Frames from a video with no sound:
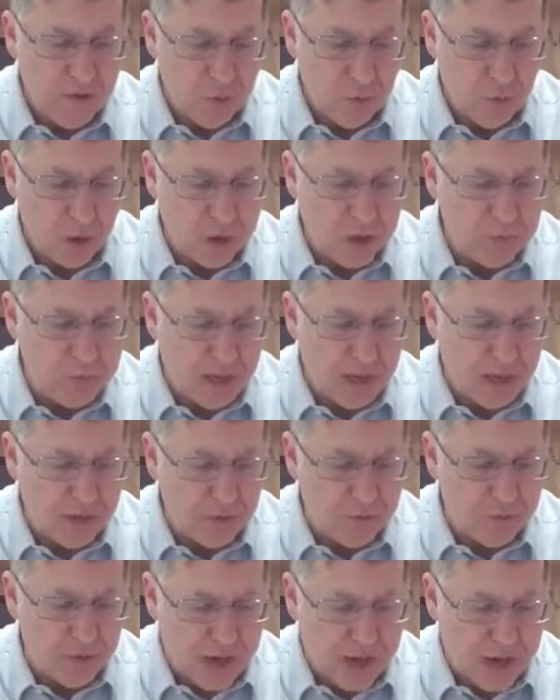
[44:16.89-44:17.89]
What about
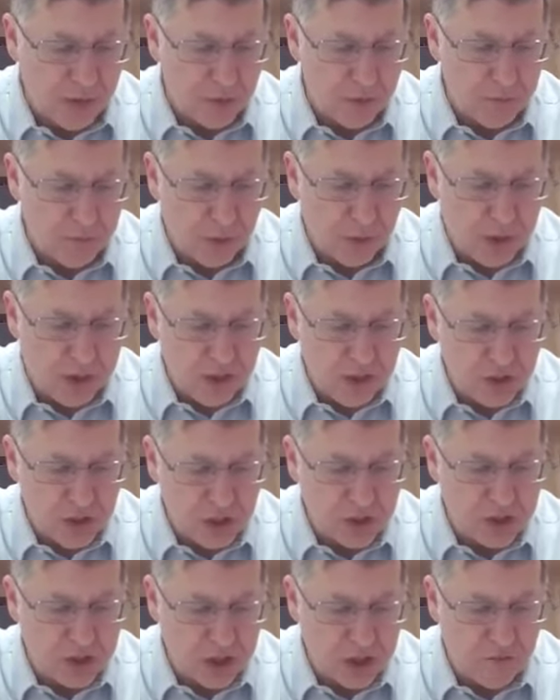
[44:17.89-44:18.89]
the following brisa?
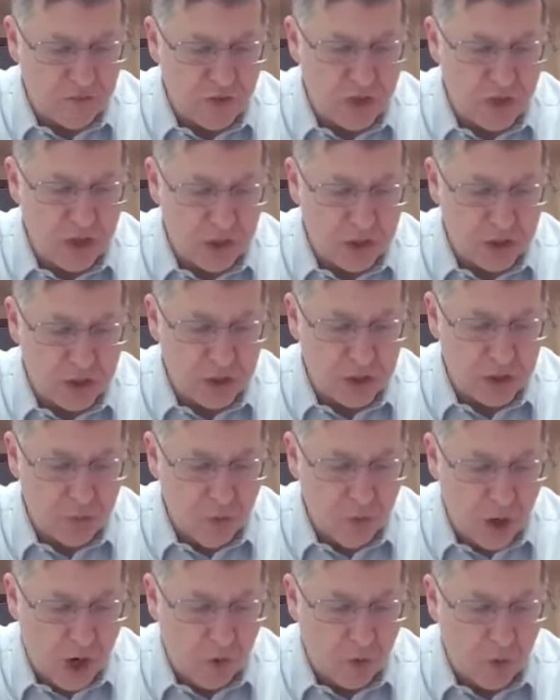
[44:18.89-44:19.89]
It says
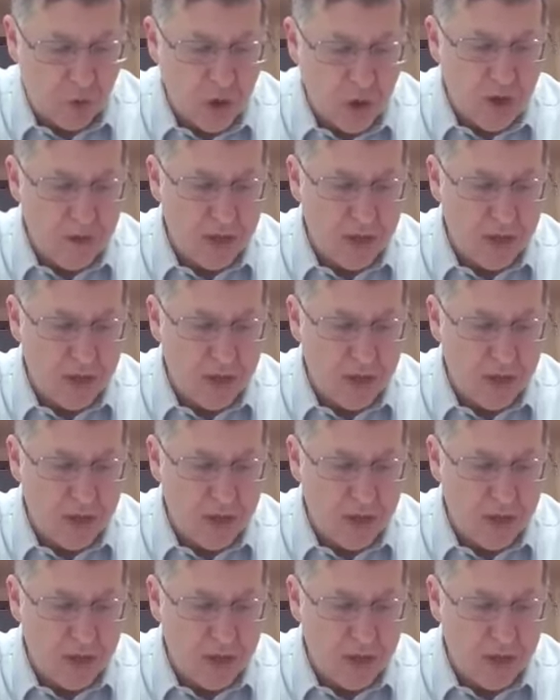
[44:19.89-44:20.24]
v'hiktiro,